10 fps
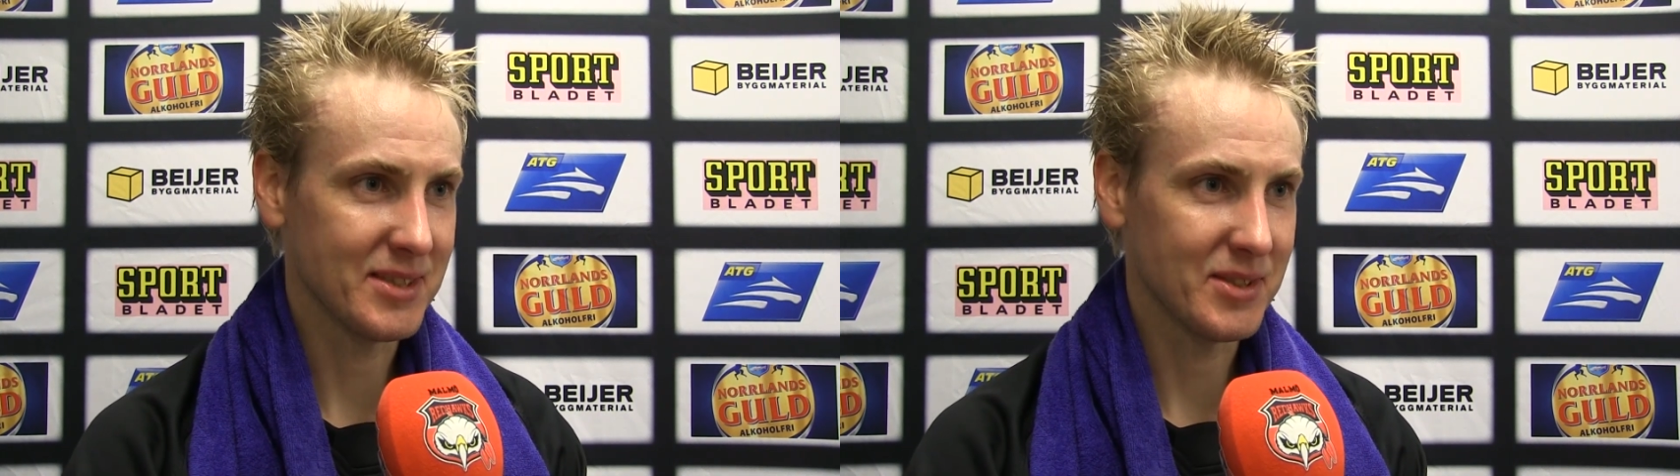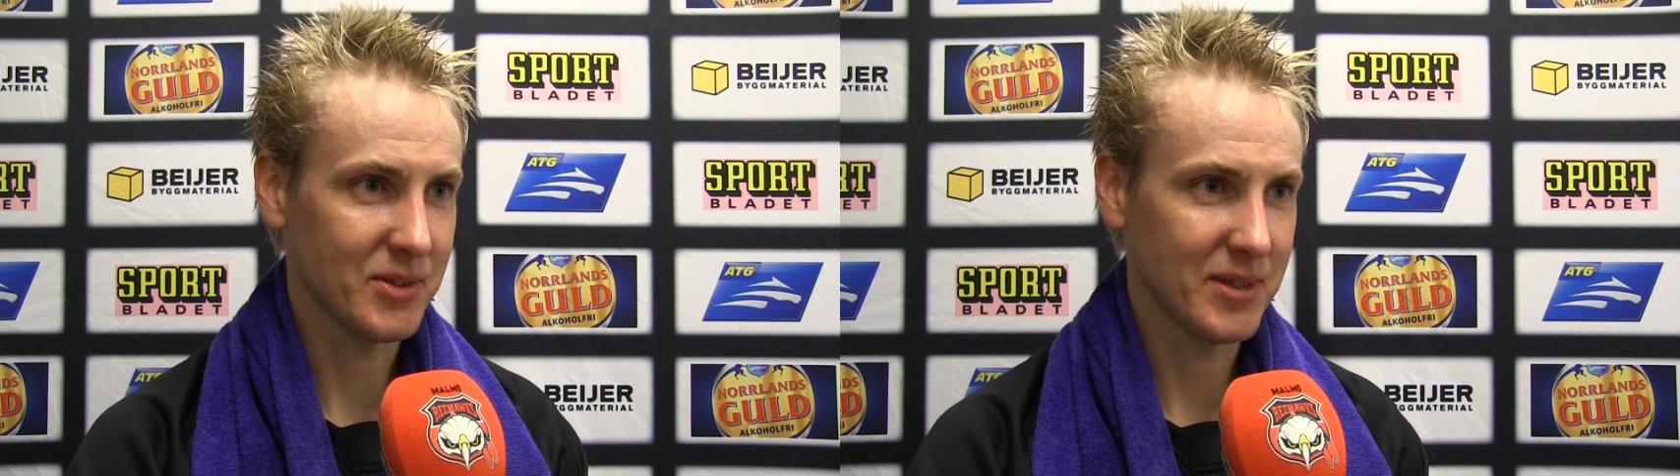
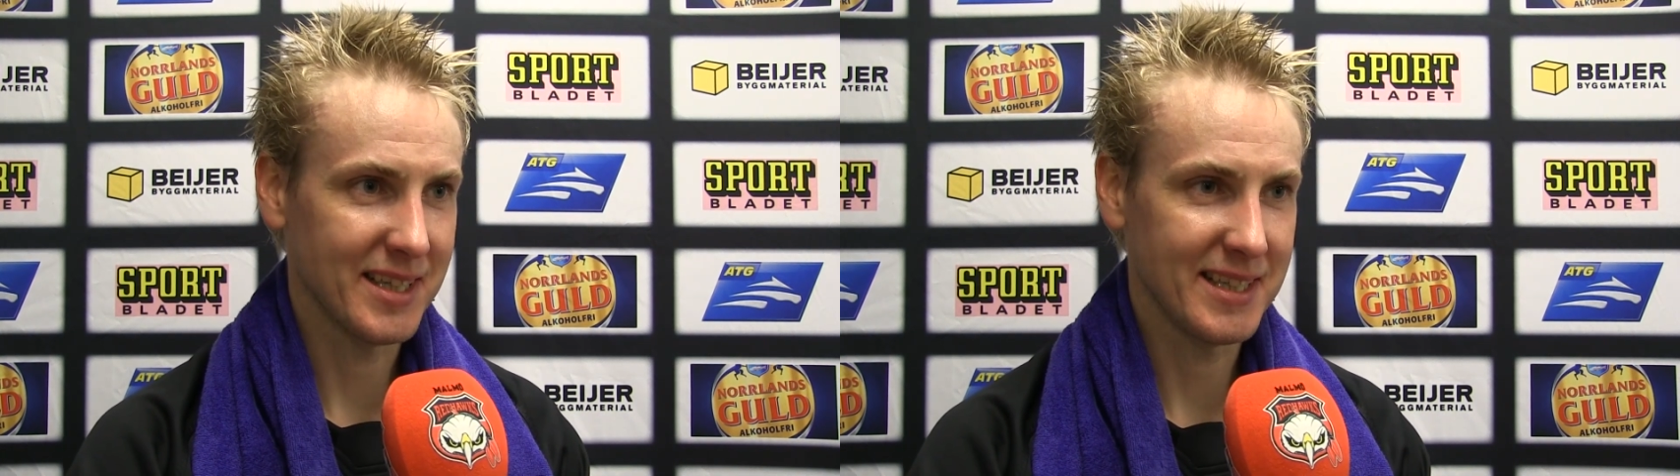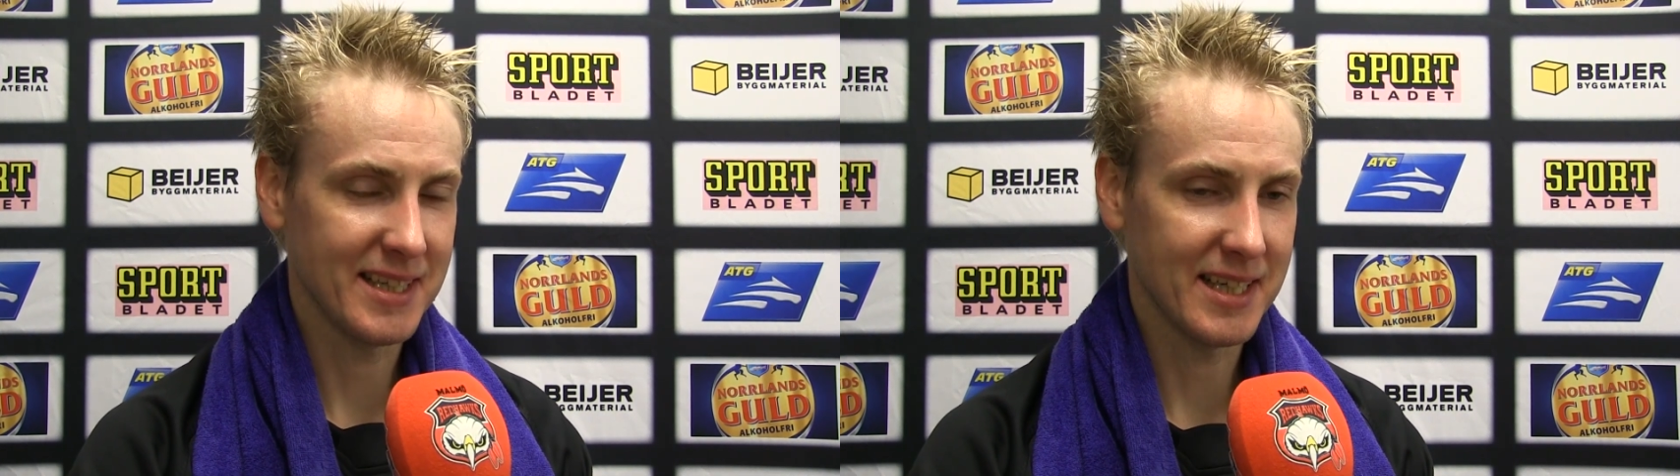so
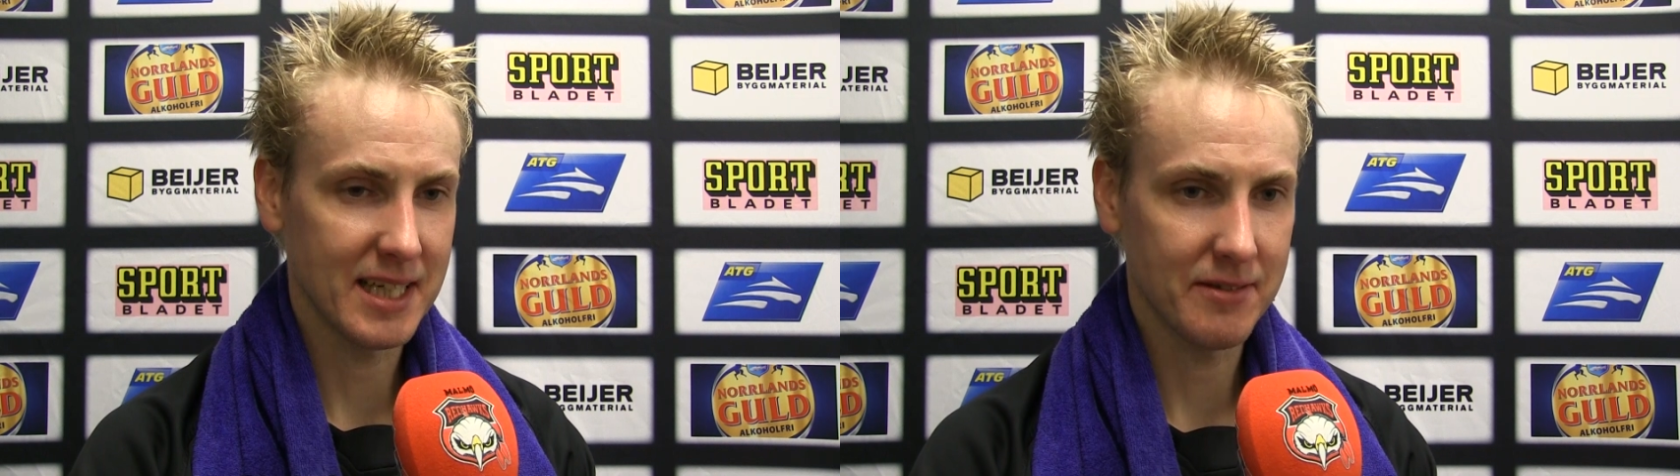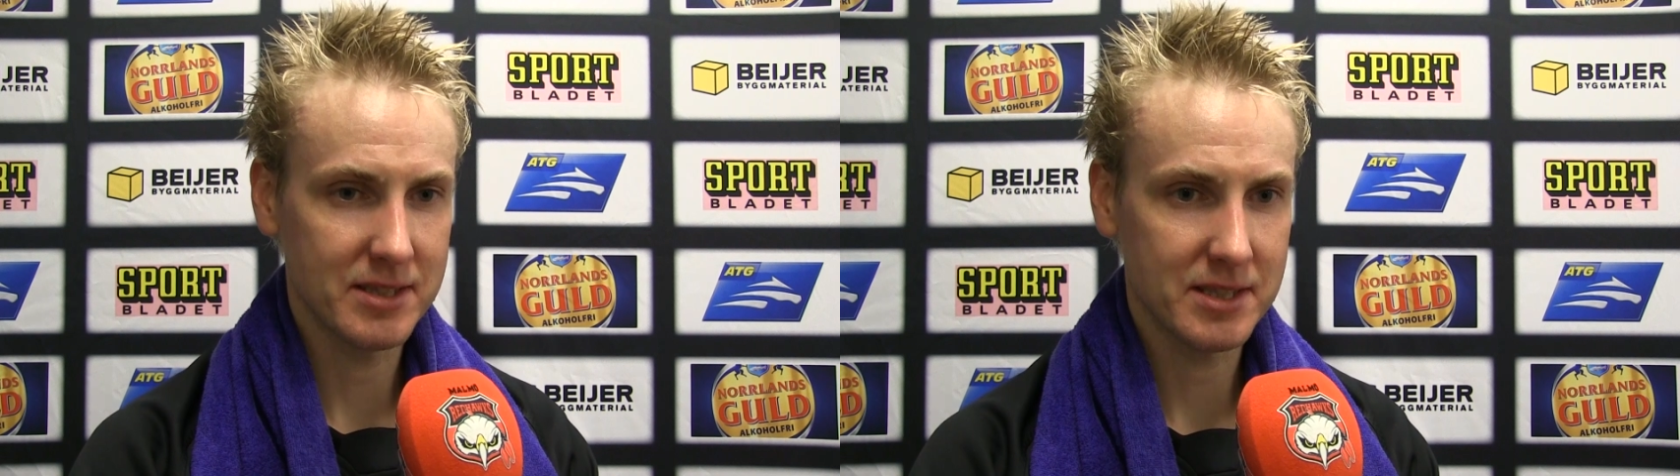I, I
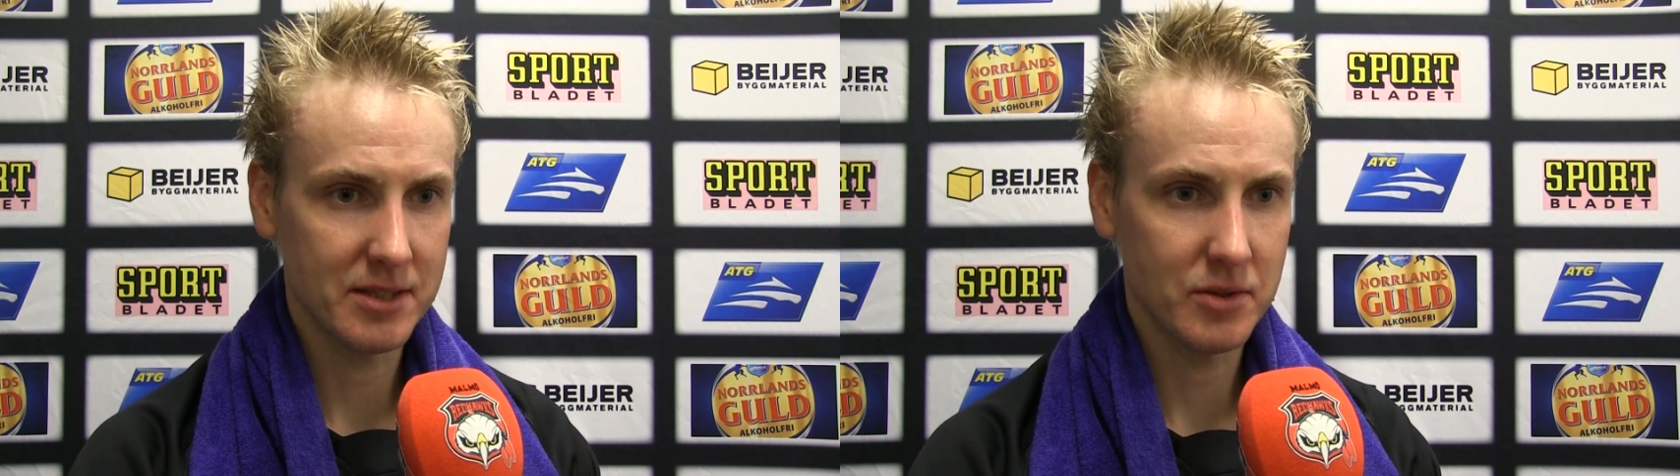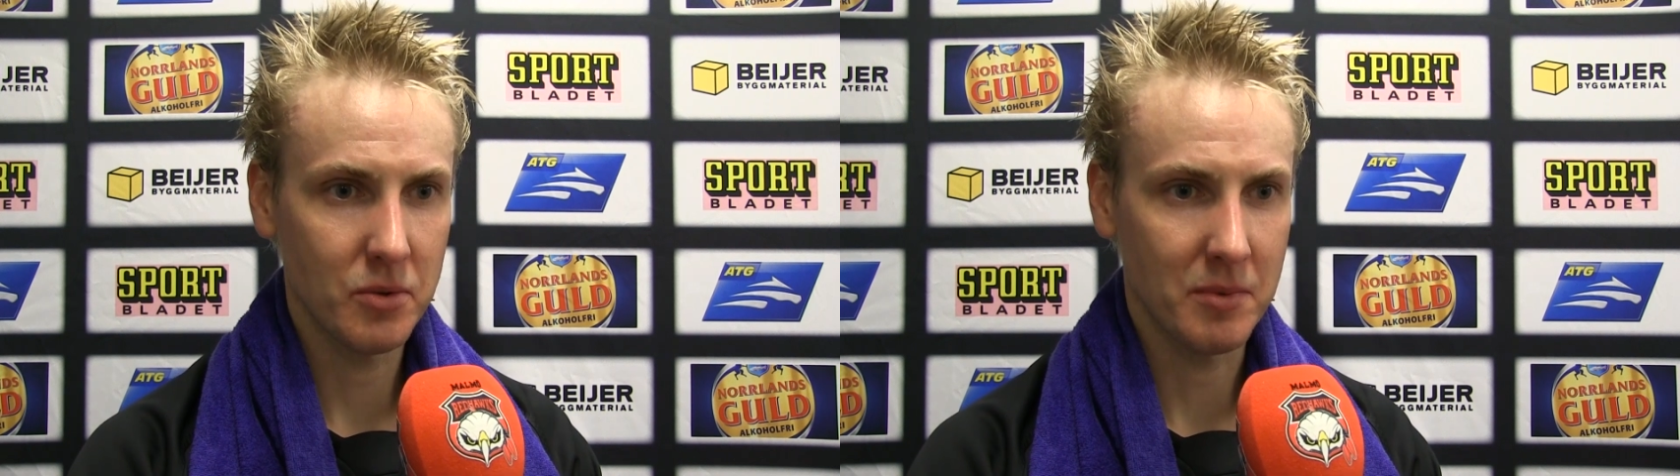haven't
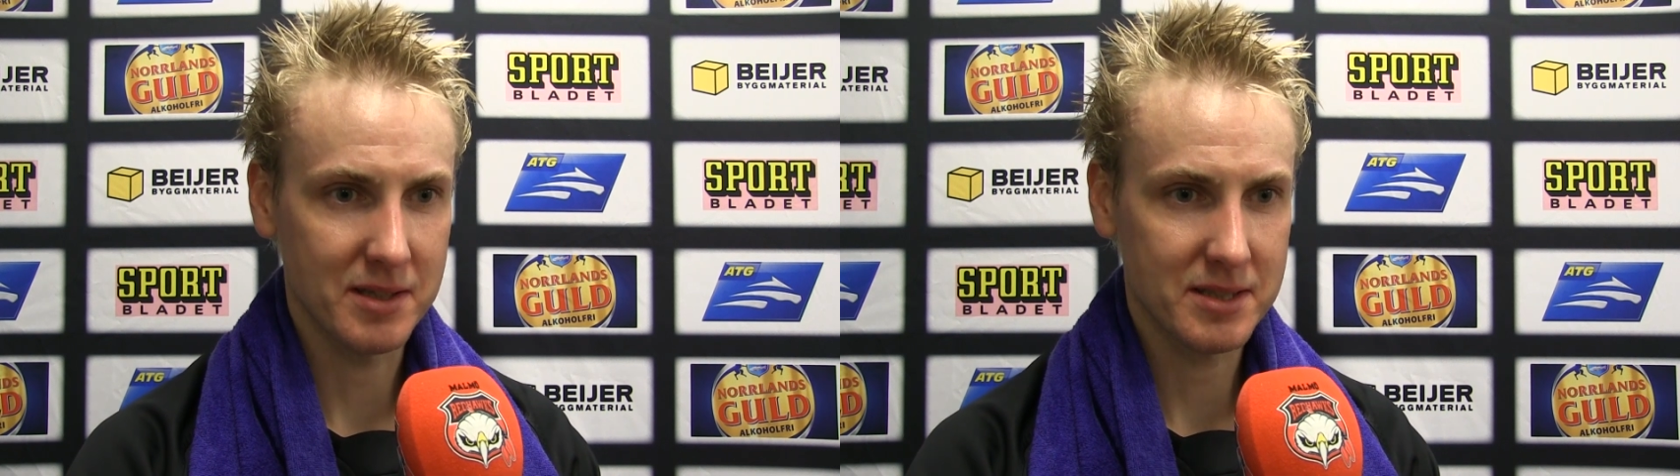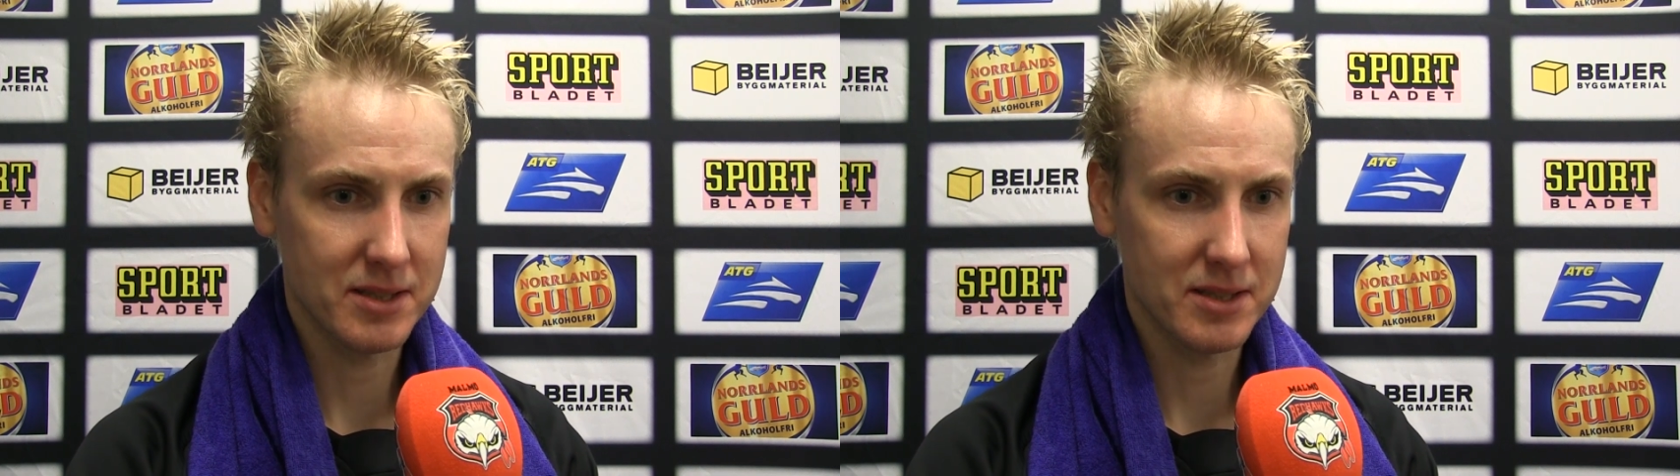seen too much.